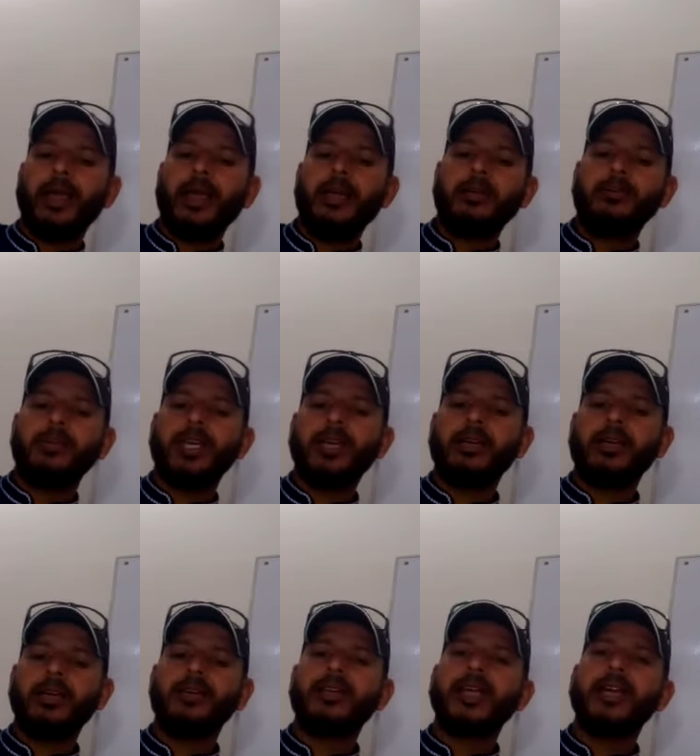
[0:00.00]
and
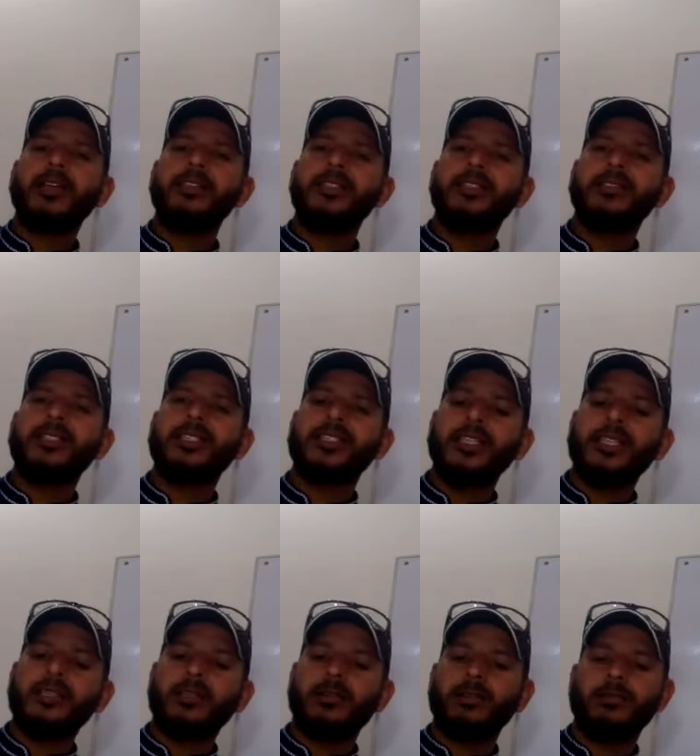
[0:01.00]
make intelligent
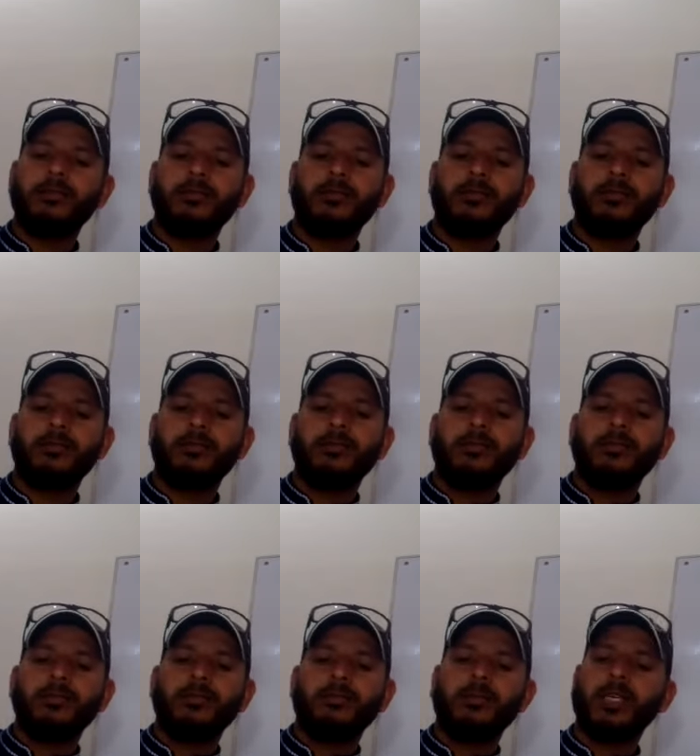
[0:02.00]
decision,
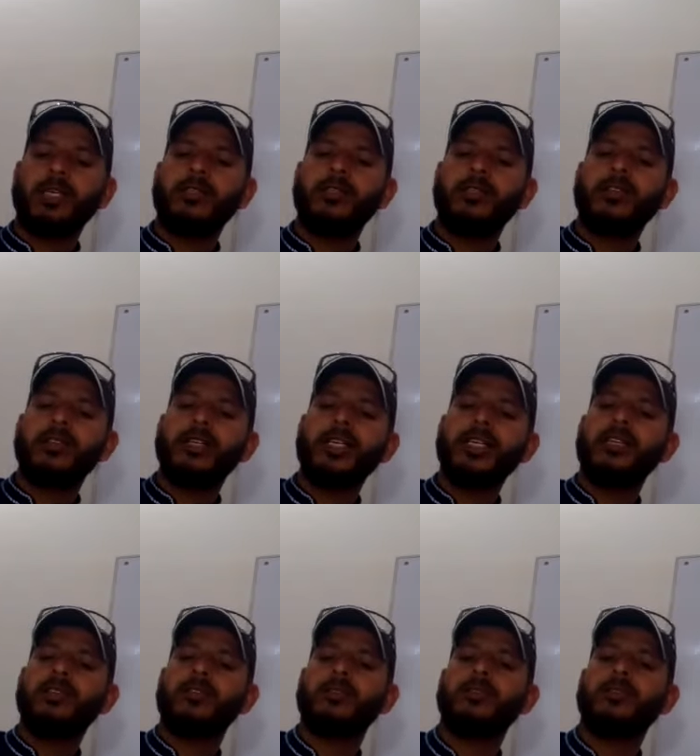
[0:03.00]
manager
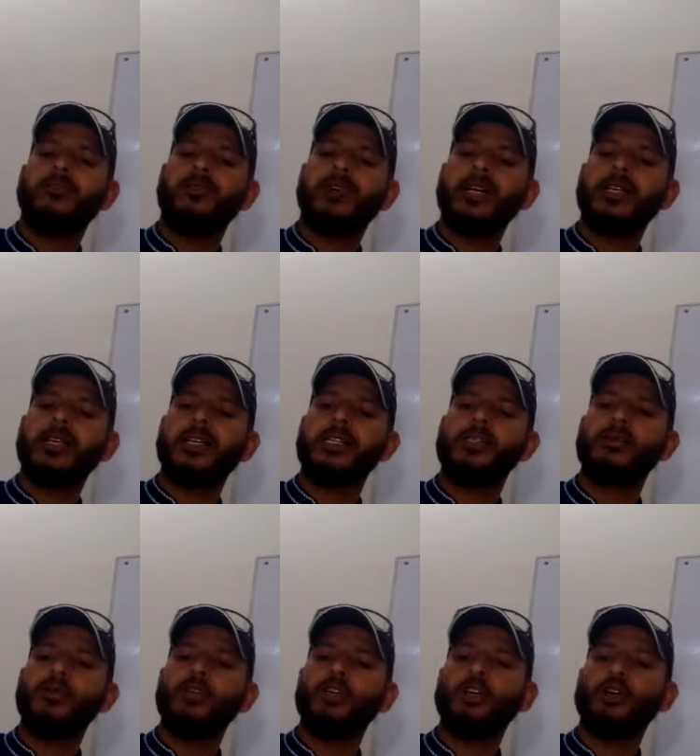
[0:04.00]
need what is
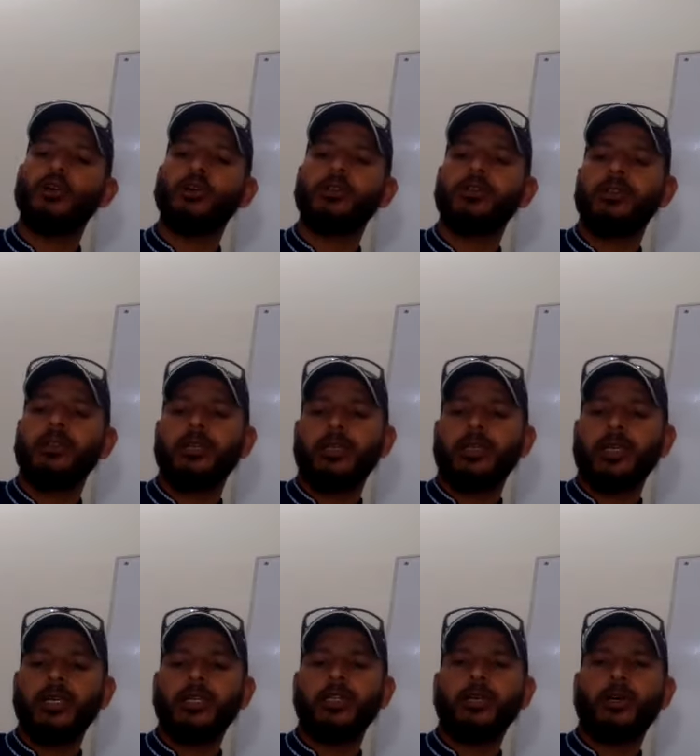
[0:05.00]
going on
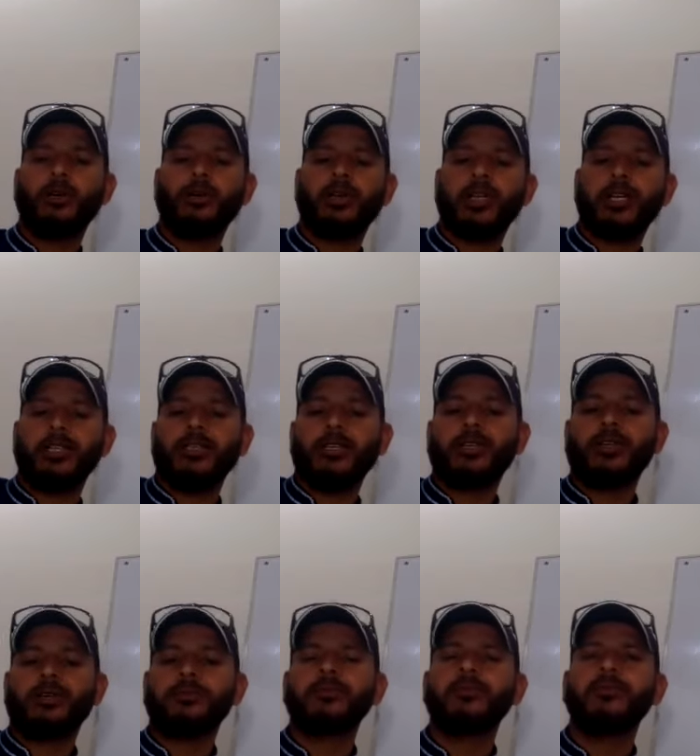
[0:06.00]
in the
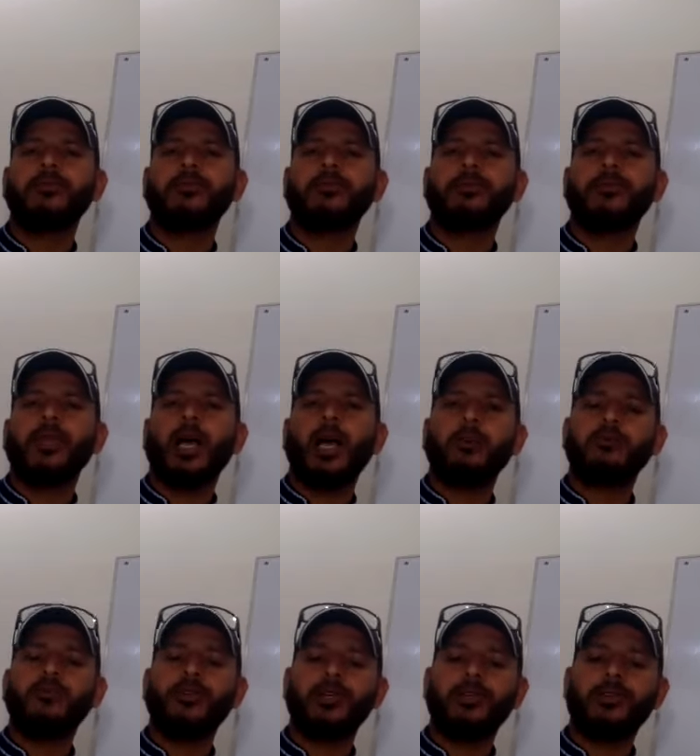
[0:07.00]
organization.
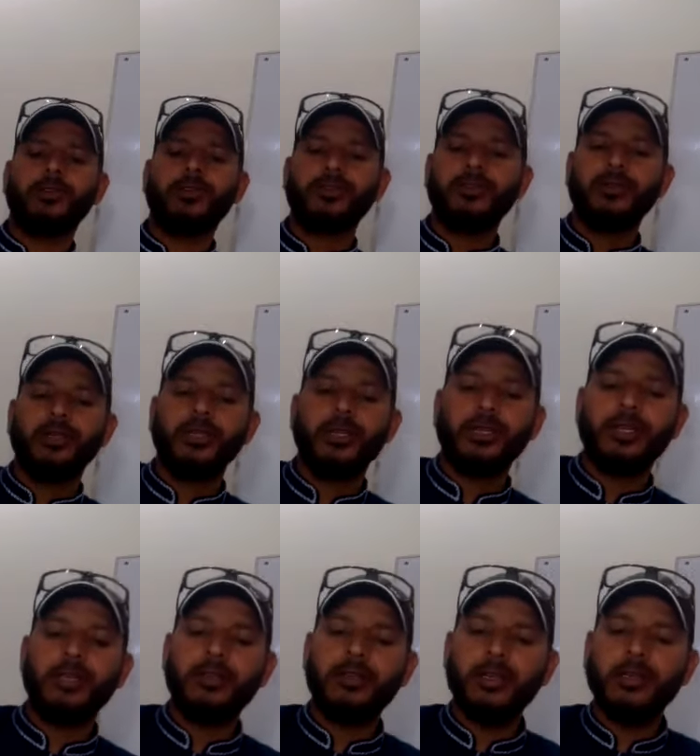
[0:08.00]
Upward,
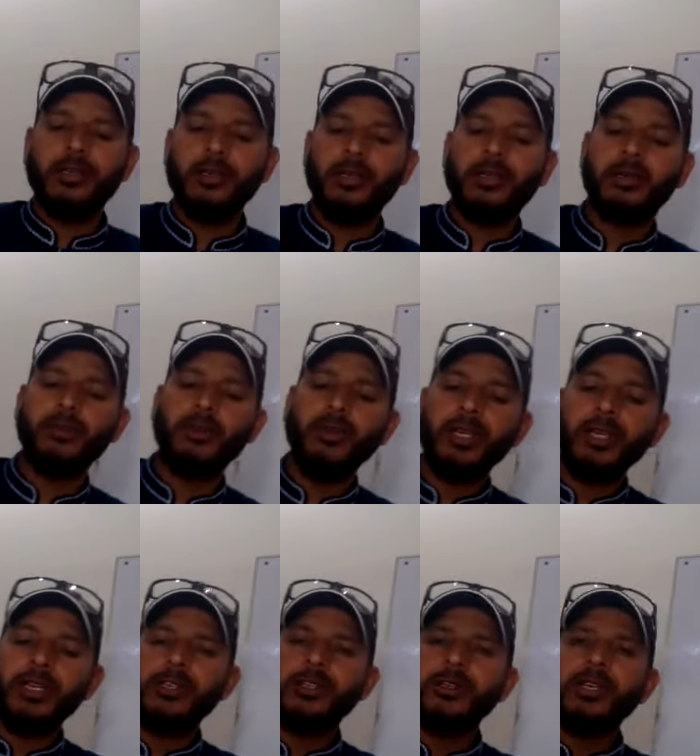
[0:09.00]
internal
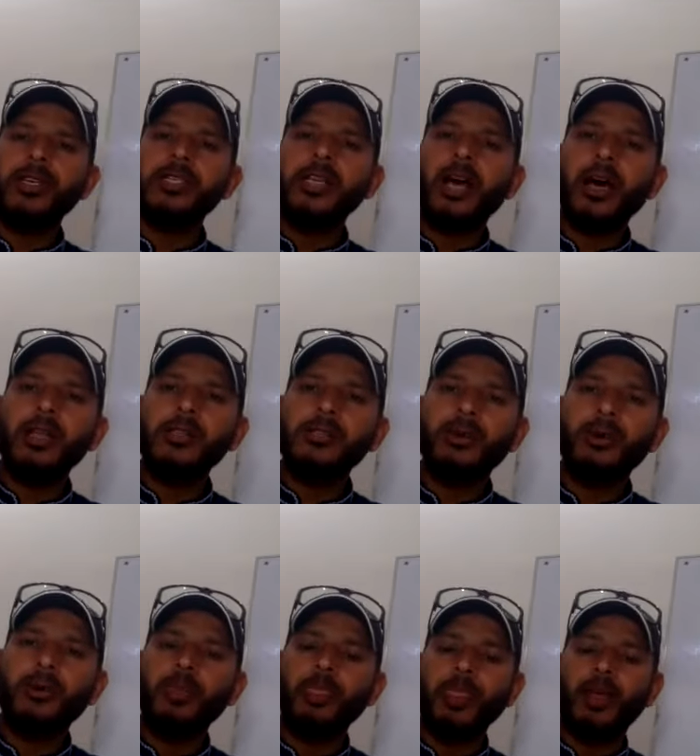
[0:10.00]
communication is
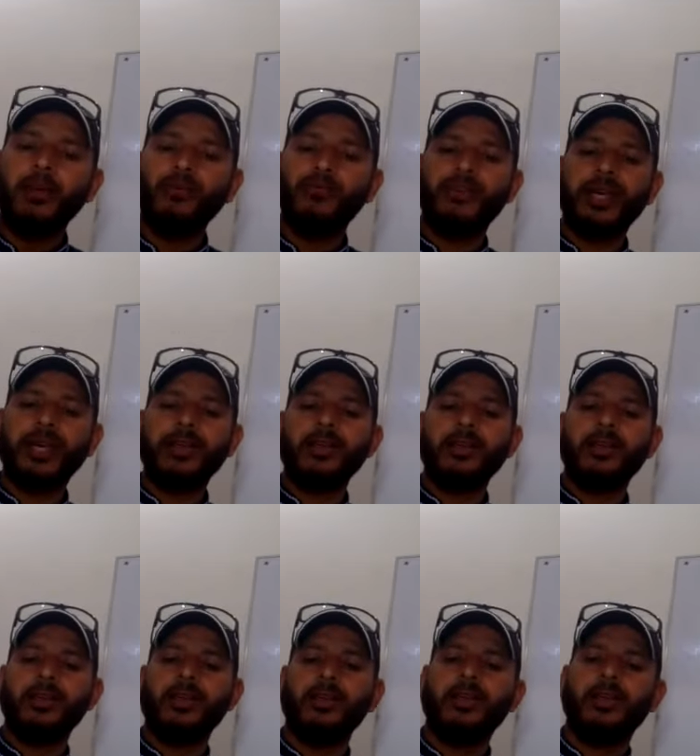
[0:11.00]
also
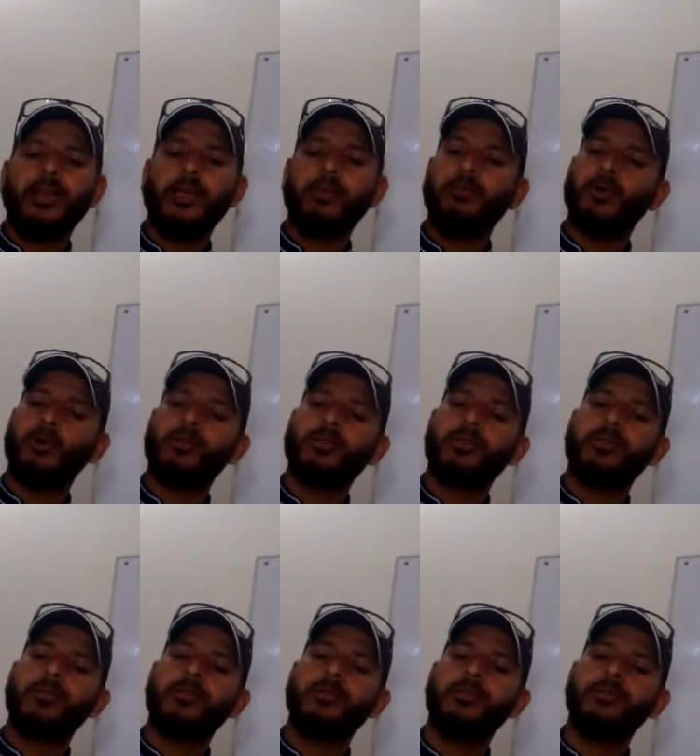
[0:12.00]
very important.